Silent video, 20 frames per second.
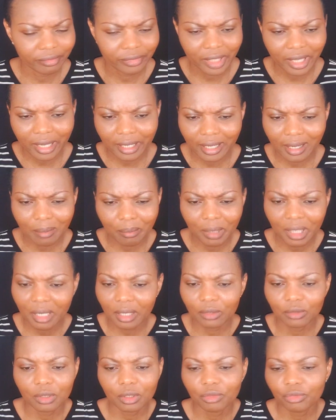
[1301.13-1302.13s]
I can make
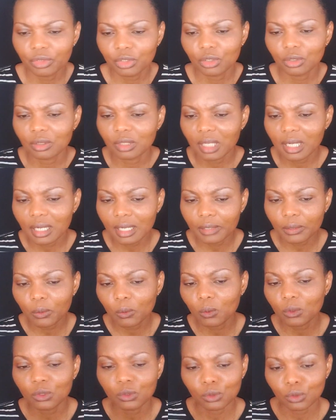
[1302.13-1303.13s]
another video on that. I don't
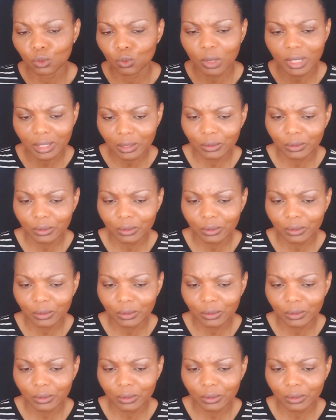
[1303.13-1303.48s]
want to dwell